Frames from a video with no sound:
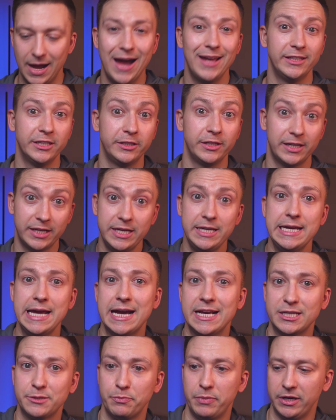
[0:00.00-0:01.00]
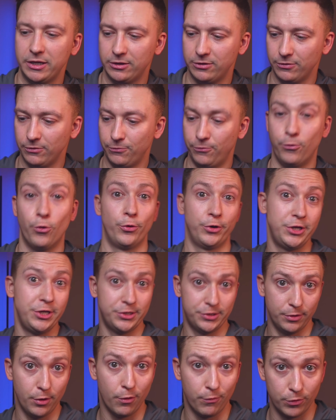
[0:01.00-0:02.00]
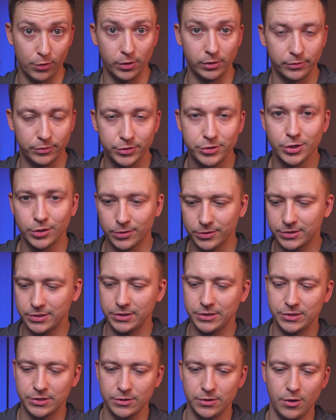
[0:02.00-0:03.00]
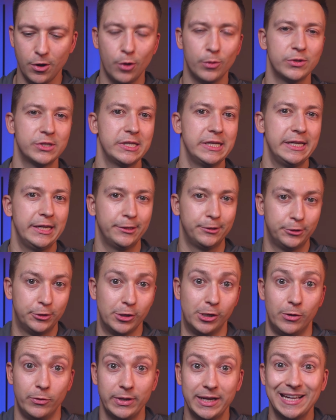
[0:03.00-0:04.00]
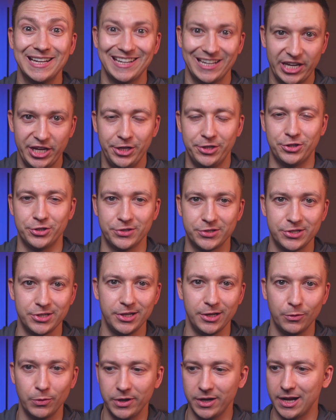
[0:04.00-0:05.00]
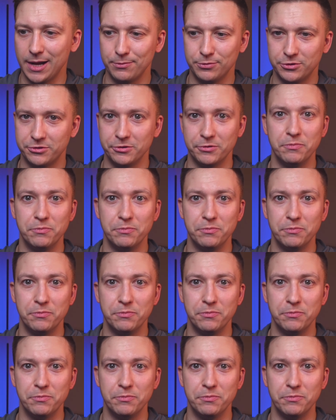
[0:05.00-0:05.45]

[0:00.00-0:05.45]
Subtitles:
Another key aspect for his overall results is obviously throwing a kitchen sink when it comes to